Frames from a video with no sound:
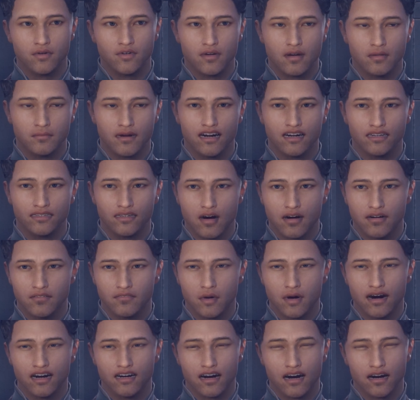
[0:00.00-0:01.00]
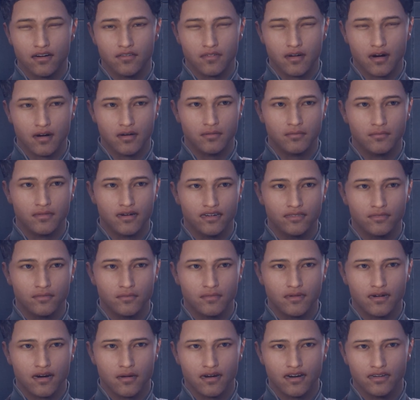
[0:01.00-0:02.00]
usually buys whatever I have, and
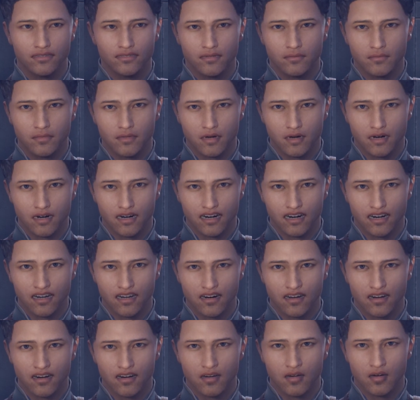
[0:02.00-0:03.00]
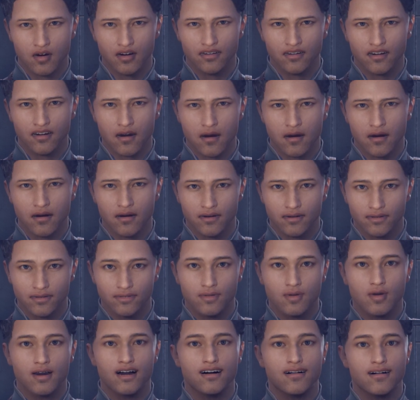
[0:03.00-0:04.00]
Mr. Pickett seemed real interested.
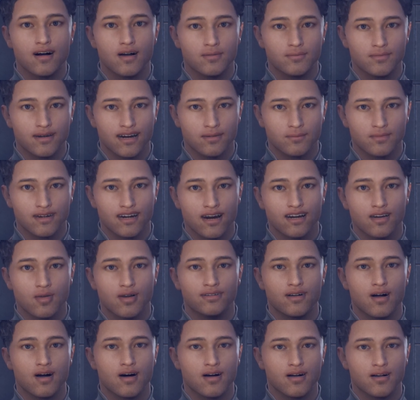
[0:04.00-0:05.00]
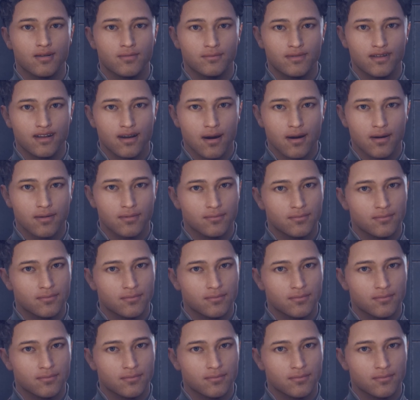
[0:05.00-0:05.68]
So I thought maybe I was onto something.